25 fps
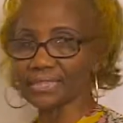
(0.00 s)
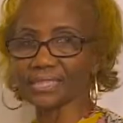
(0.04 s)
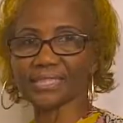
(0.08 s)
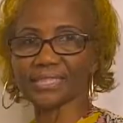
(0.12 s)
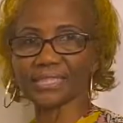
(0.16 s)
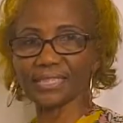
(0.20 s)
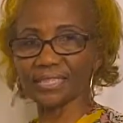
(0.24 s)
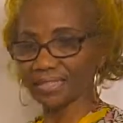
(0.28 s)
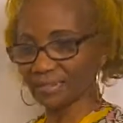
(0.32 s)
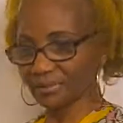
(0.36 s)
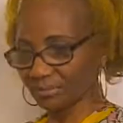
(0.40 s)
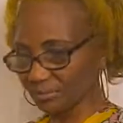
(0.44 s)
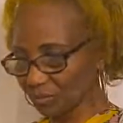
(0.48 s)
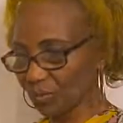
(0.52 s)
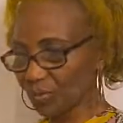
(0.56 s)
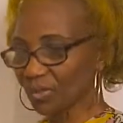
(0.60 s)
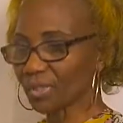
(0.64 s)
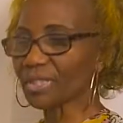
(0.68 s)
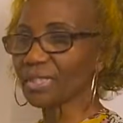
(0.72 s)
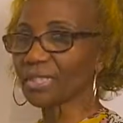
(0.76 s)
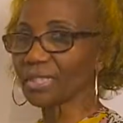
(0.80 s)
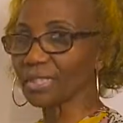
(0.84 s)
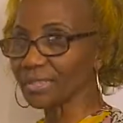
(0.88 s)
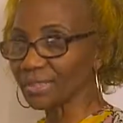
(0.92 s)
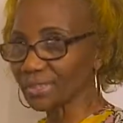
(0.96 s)
see
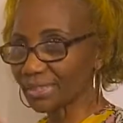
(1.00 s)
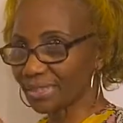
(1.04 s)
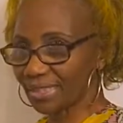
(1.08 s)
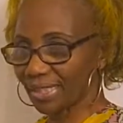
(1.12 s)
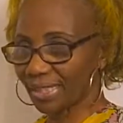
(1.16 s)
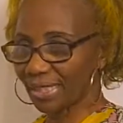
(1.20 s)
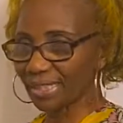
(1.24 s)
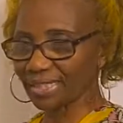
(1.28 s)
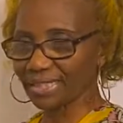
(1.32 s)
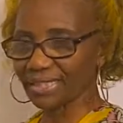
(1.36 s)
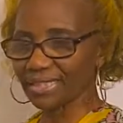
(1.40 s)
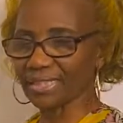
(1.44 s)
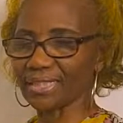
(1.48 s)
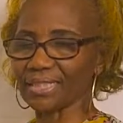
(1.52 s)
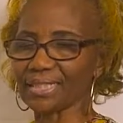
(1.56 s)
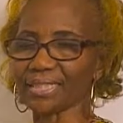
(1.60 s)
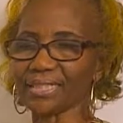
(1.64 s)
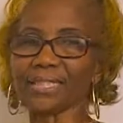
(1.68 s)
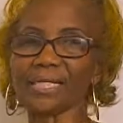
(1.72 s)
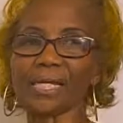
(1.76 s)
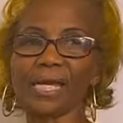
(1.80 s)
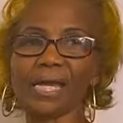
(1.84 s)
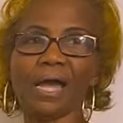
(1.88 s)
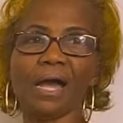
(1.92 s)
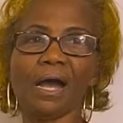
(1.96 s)
more clearly, I think.
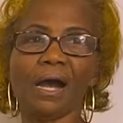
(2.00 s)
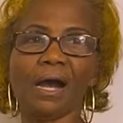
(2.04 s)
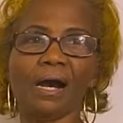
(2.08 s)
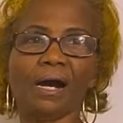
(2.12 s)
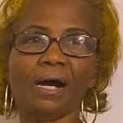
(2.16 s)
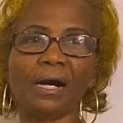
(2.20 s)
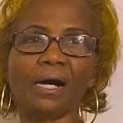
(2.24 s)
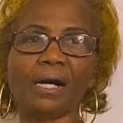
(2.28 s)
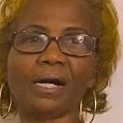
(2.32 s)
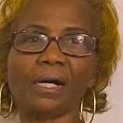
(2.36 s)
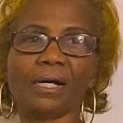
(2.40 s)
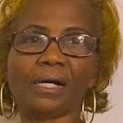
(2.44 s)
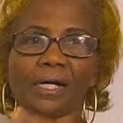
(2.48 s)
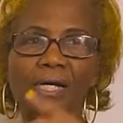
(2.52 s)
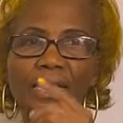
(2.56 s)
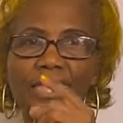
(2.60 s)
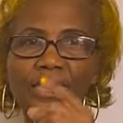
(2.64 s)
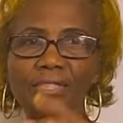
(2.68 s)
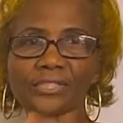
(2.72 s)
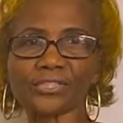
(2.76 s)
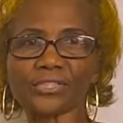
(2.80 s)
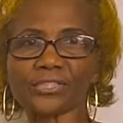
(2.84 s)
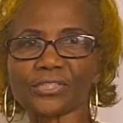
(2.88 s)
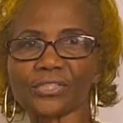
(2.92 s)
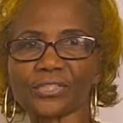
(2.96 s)

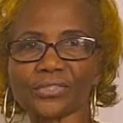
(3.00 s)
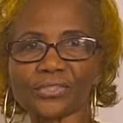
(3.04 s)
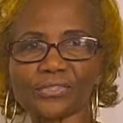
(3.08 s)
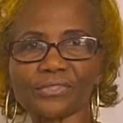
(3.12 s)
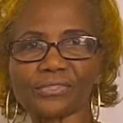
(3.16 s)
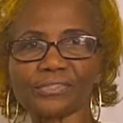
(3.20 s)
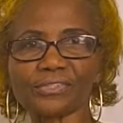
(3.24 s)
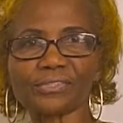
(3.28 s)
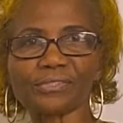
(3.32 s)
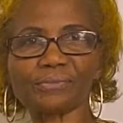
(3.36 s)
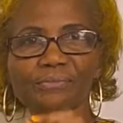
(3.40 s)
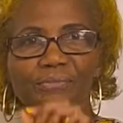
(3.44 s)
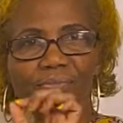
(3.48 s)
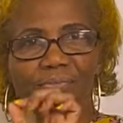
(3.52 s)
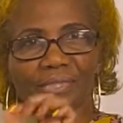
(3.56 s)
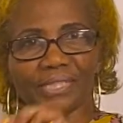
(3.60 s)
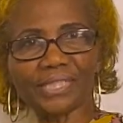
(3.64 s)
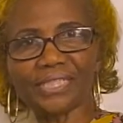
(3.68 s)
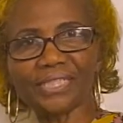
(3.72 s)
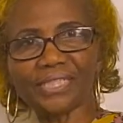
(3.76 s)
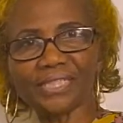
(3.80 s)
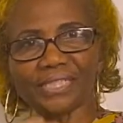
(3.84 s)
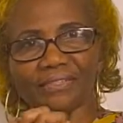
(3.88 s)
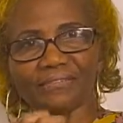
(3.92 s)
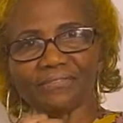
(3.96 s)
Excuse
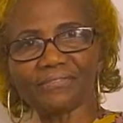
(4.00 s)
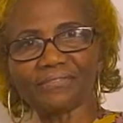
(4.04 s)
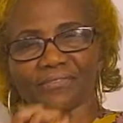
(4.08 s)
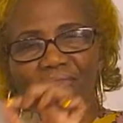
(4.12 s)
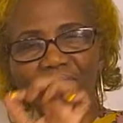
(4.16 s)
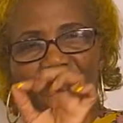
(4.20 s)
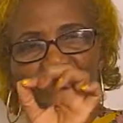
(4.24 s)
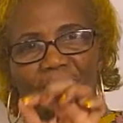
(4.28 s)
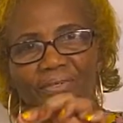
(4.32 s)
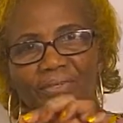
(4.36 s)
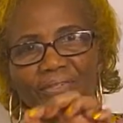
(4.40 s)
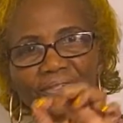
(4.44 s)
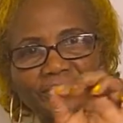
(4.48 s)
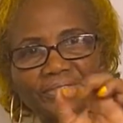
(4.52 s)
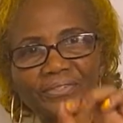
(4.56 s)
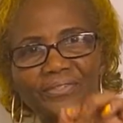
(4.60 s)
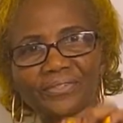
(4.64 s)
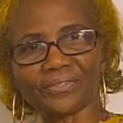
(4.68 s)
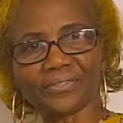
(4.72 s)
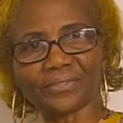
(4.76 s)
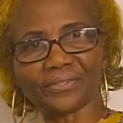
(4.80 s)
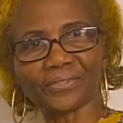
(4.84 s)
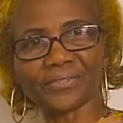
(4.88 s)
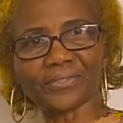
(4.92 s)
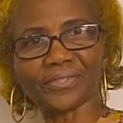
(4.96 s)
me for all the
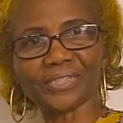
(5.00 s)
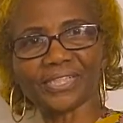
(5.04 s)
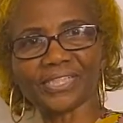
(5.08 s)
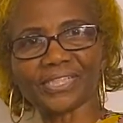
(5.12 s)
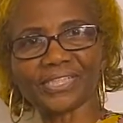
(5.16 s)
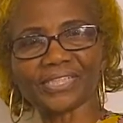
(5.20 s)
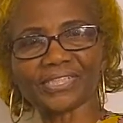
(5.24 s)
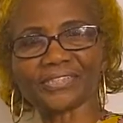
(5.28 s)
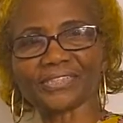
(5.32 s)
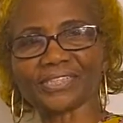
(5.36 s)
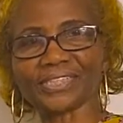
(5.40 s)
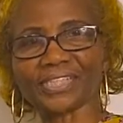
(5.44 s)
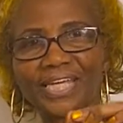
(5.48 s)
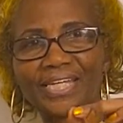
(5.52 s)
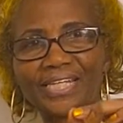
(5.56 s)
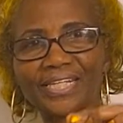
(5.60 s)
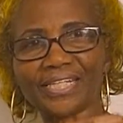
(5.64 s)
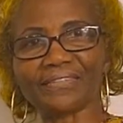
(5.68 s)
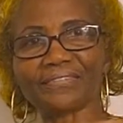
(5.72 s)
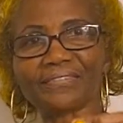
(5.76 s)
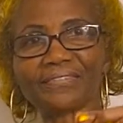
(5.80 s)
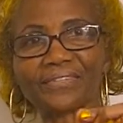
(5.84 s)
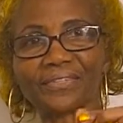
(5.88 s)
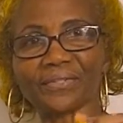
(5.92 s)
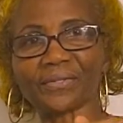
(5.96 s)
noise because I
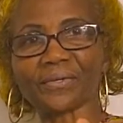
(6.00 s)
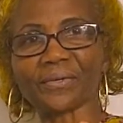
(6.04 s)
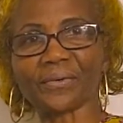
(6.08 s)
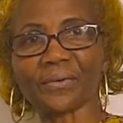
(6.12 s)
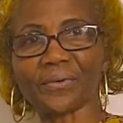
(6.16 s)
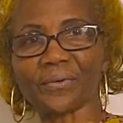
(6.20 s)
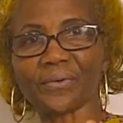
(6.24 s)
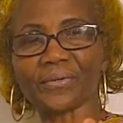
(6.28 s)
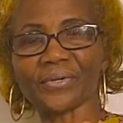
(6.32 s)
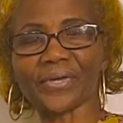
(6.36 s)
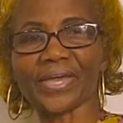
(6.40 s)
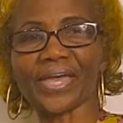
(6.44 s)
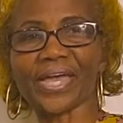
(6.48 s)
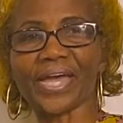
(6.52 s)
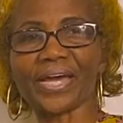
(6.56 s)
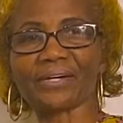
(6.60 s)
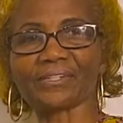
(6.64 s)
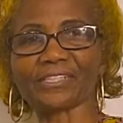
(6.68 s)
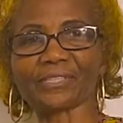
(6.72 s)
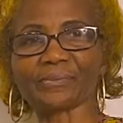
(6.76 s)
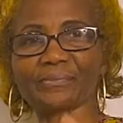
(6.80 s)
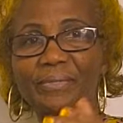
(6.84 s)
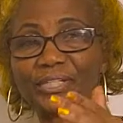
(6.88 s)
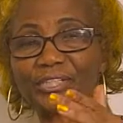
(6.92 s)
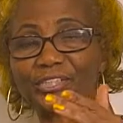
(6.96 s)
live in a corner
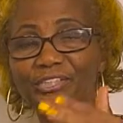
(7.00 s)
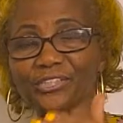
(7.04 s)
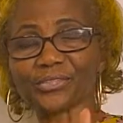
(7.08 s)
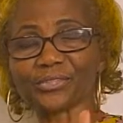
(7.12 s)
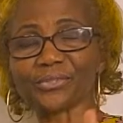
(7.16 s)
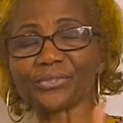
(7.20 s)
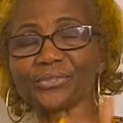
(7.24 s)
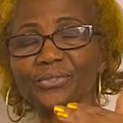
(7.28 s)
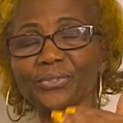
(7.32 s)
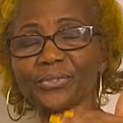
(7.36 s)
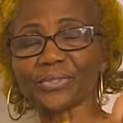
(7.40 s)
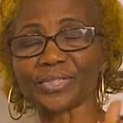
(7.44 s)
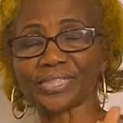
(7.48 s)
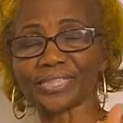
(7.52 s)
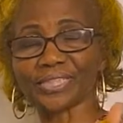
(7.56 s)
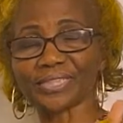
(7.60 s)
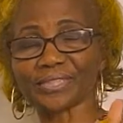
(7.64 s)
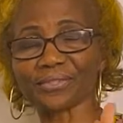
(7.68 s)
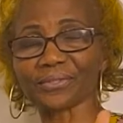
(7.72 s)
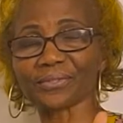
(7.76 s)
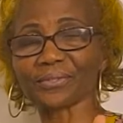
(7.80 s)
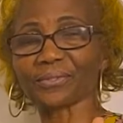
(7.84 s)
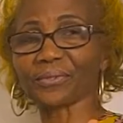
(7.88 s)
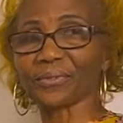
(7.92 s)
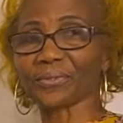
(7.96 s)
house. My studio is
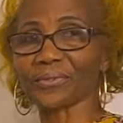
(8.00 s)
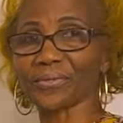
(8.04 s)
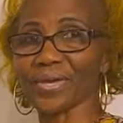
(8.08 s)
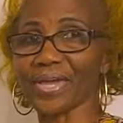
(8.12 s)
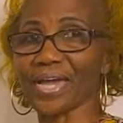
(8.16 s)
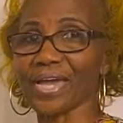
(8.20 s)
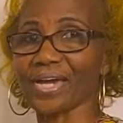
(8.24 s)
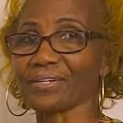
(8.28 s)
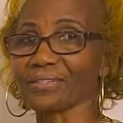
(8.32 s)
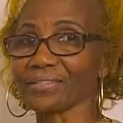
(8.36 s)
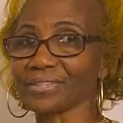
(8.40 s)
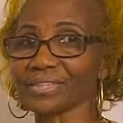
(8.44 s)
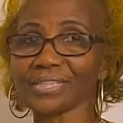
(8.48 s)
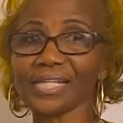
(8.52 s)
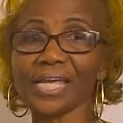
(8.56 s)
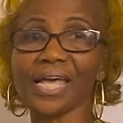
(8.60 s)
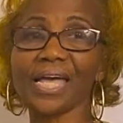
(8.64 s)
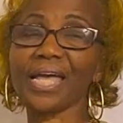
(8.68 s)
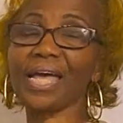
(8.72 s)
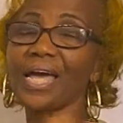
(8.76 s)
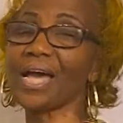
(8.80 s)
in a corner house.